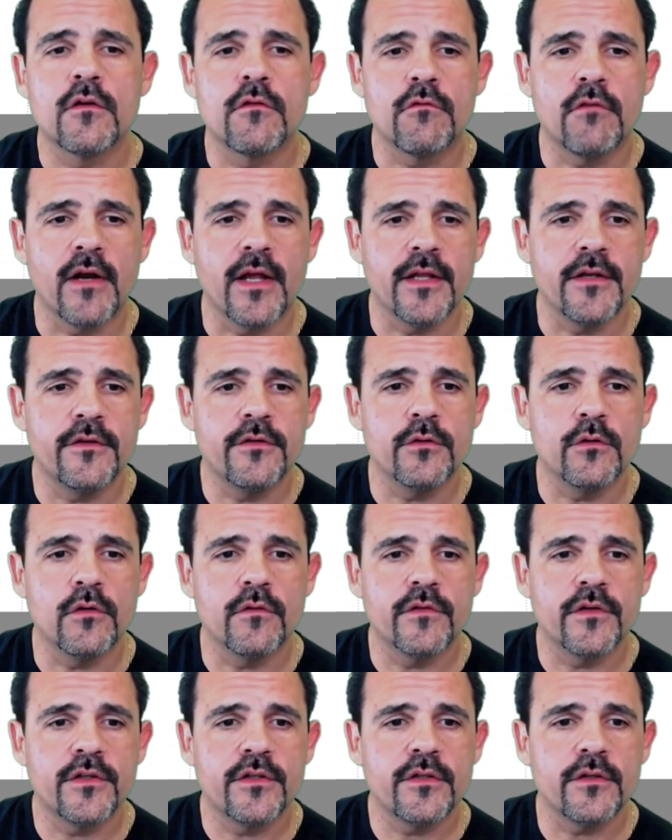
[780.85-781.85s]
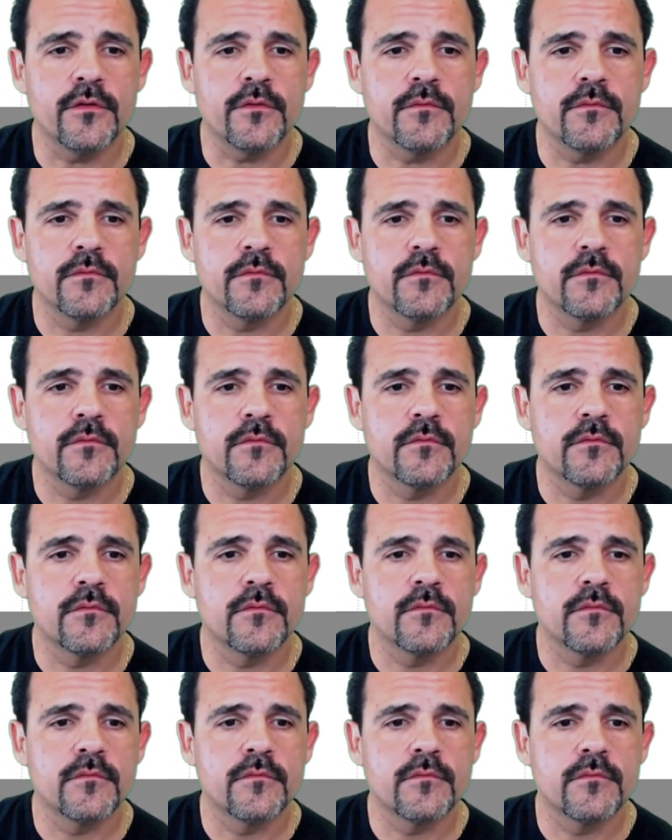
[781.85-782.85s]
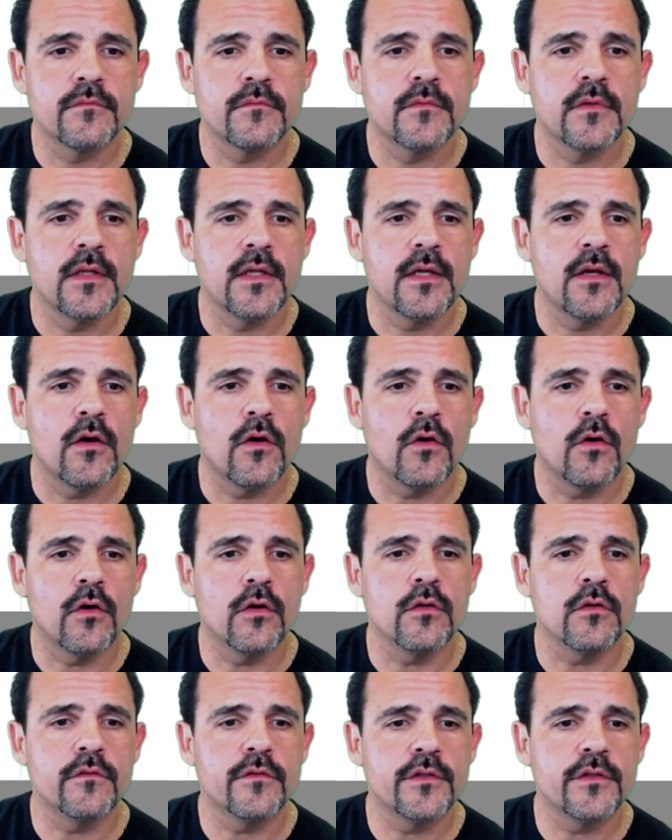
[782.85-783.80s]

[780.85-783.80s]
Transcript: Rad 2 over 2. All over